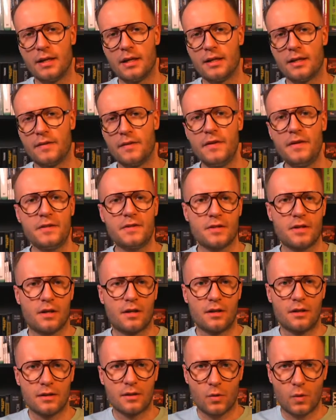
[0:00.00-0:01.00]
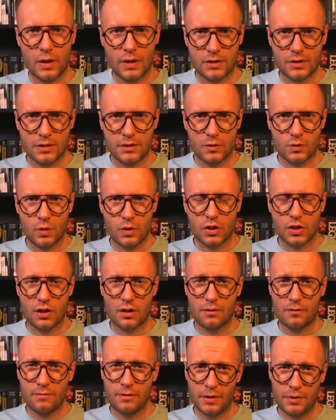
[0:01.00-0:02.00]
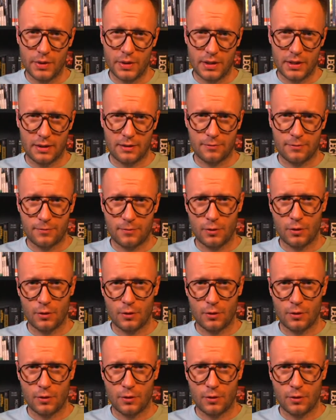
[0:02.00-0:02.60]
These are questions which are very tough